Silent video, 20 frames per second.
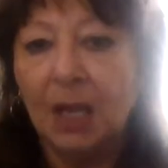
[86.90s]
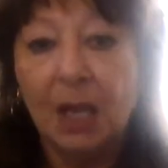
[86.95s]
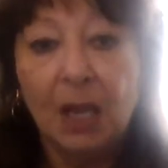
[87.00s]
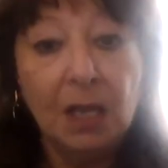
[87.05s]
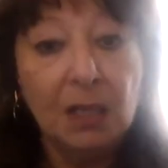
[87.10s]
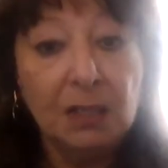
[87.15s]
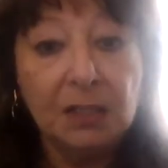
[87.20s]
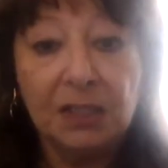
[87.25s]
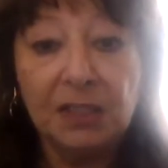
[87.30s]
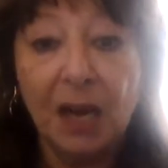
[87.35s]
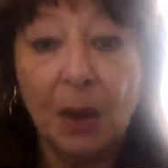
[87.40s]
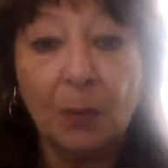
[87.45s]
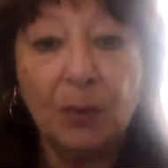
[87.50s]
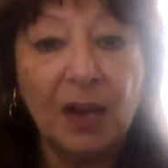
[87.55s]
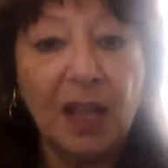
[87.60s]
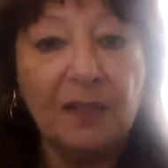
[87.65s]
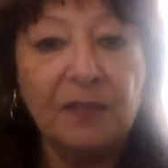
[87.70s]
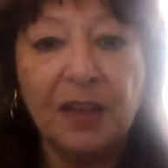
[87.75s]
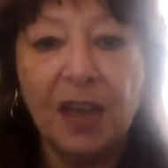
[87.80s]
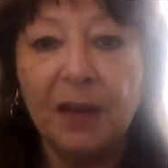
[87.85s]
It's not
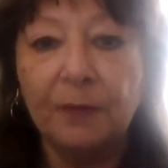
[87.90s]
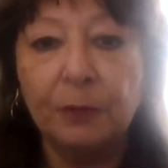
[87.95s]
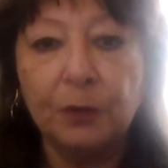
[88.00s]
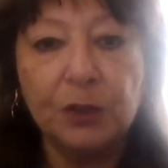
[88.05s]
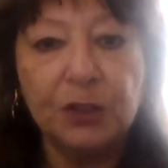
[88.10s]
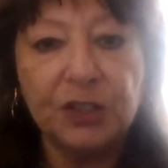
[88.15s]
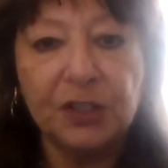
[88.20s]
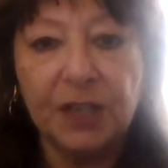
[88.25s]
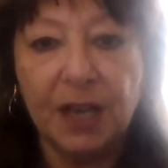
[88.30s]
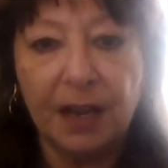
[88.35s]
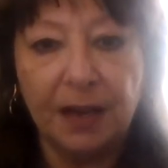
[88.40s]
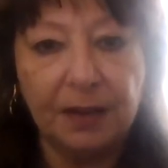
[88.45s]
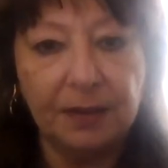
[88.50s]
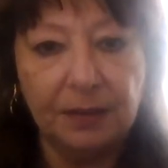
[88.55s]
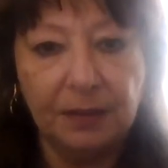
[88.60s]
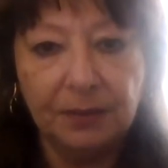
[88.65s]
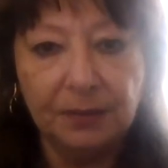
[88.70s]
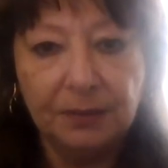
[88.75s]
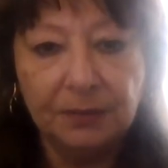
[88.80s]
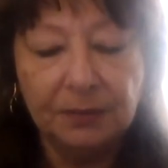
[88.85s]
what I've ever
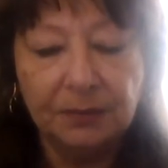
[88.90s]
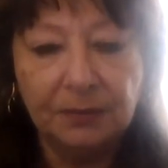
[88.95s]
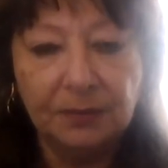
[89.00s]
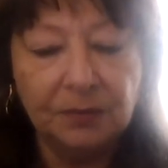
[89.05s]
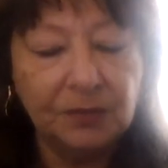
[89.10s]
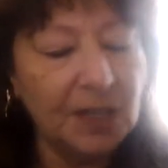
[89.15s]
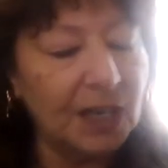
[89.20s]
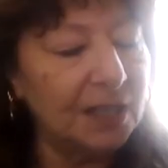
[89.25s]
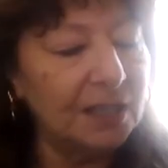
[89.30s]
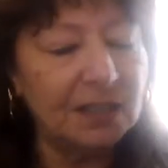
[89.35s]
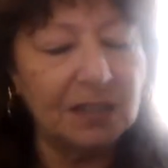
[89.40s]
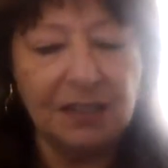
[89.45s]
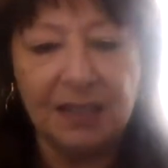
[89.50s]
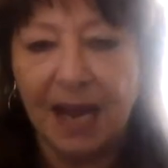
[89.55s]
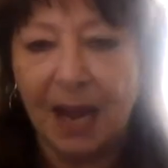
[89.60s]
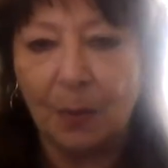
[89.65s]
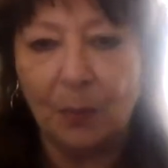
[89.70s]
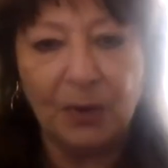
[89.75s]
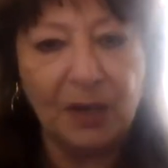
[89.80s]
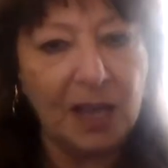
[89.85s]
said. That is
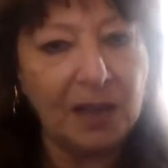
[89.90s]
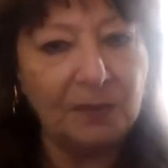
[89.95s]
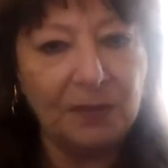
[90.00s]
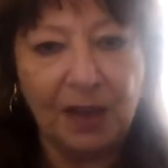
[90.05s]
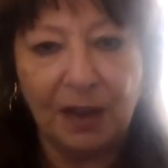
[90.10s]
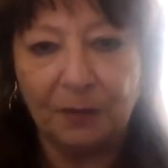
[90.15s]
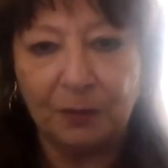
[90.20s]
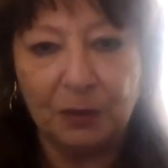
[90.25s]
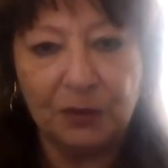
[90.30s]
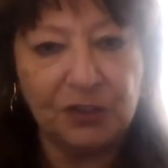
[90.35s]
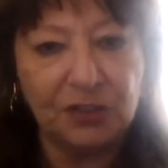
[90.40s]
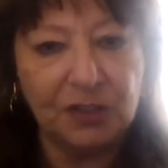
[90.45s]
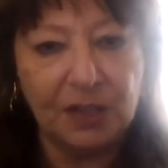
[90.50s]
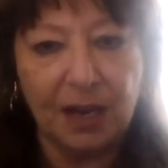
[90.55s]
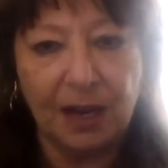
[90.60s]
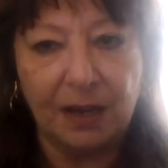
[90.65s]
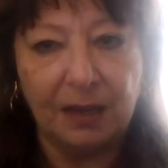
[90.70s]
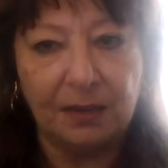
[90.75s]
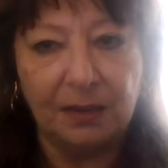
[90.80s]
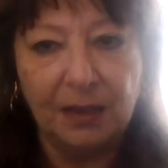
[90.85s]
not what I've ever
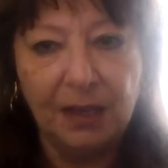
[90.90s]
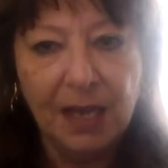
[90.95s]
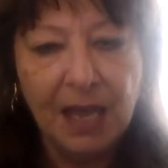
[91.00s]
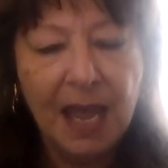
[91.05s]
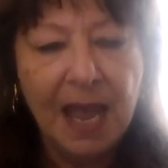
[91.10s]
said.